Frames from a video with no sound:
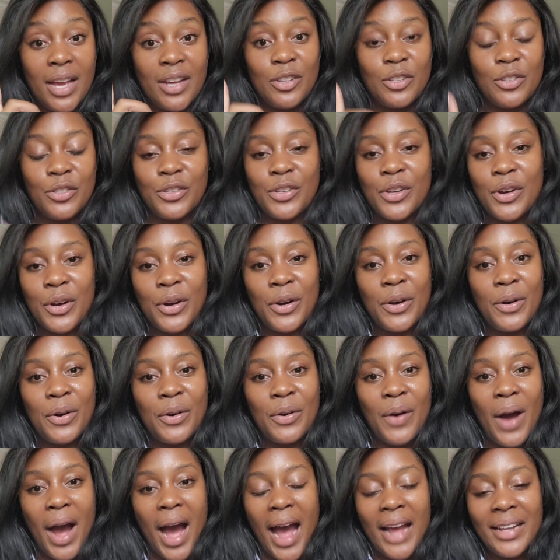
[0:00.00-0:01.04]

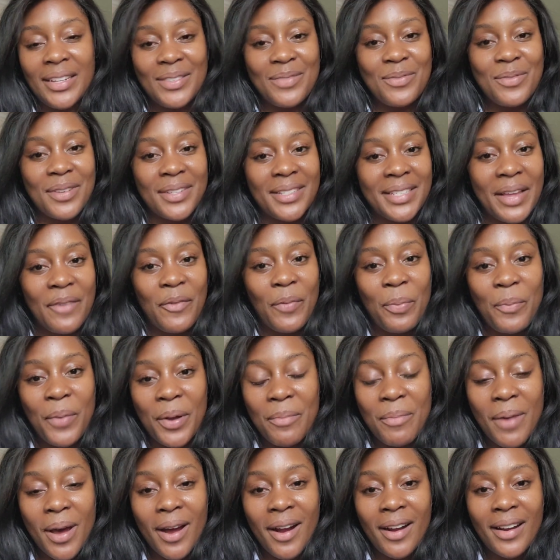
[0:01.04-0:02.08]
So I just want to say from the
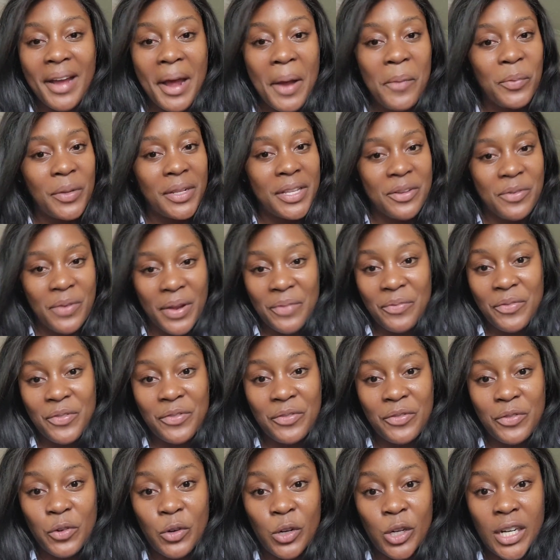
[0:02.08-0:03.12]
bottom of my heart, I'm really grateful
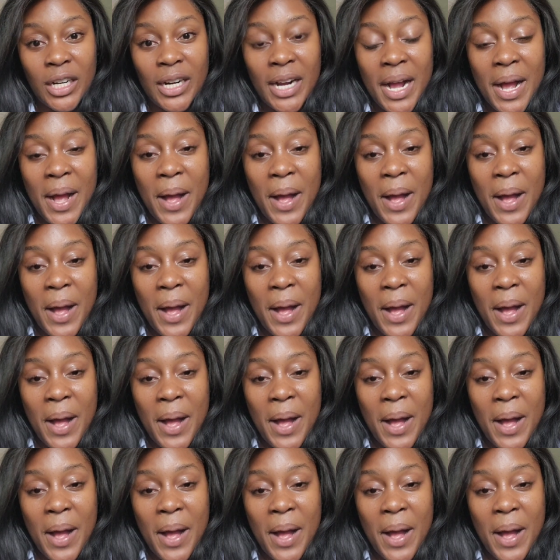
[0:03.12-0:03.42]
for